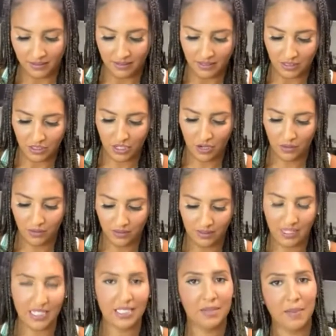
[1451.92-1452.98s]
So
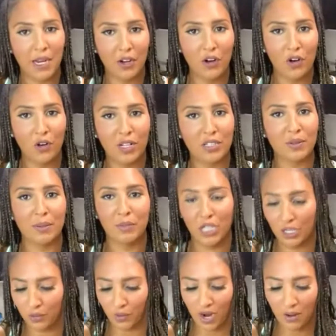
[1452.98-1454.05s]
that's my goal. That's
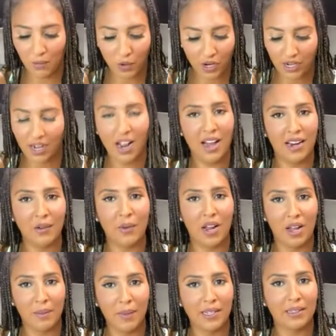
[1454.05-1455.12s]
what I'm working on it
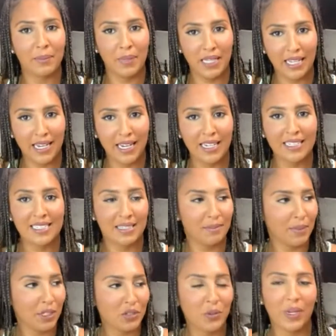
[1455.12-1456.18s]
while I'm on the planes in
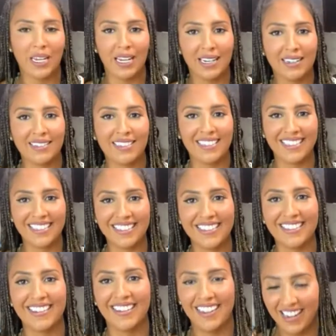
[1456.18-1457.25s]
between.
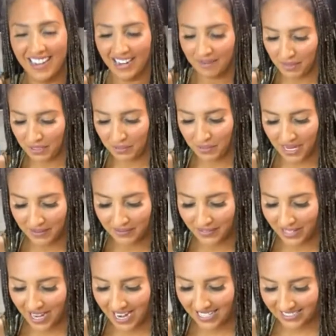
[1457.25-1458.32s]

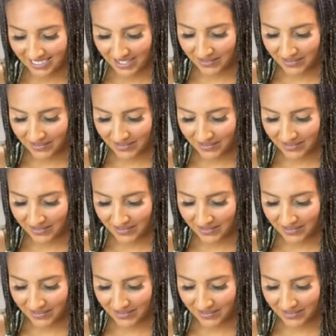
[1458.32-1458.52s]
Life.